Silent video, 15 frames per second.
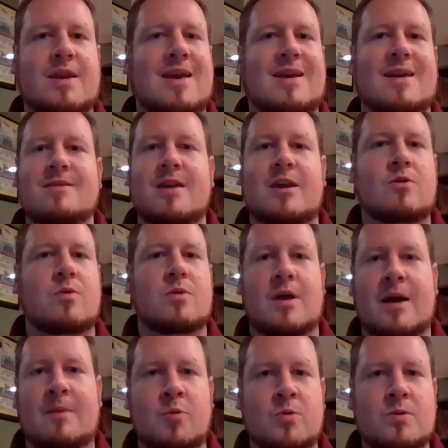it can take you a
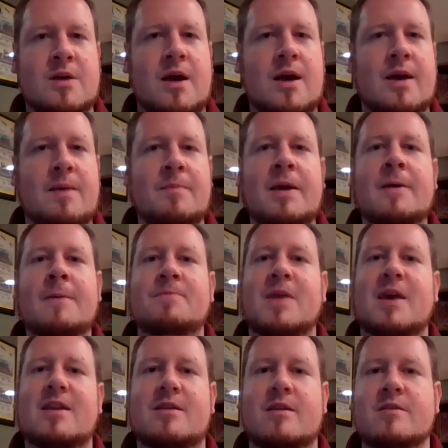lot more time
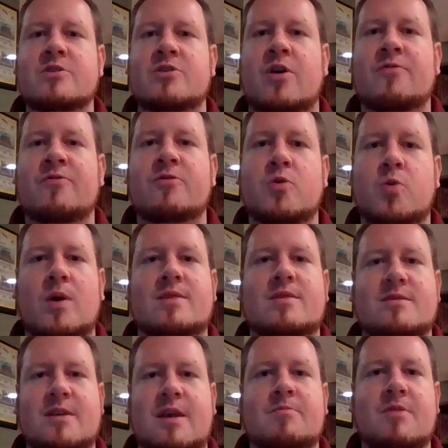and it doesn't offer you quite the
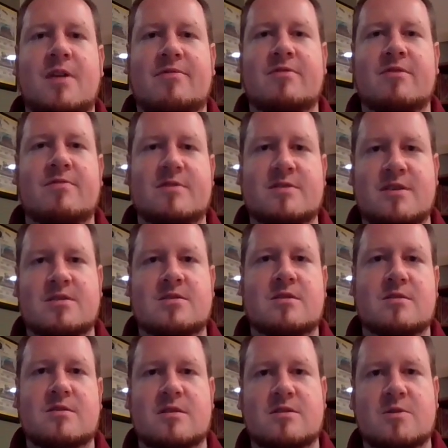same level of
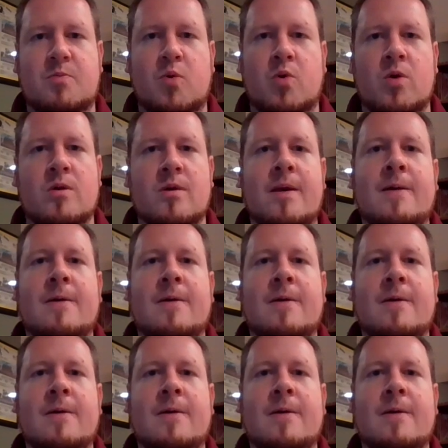assistance and support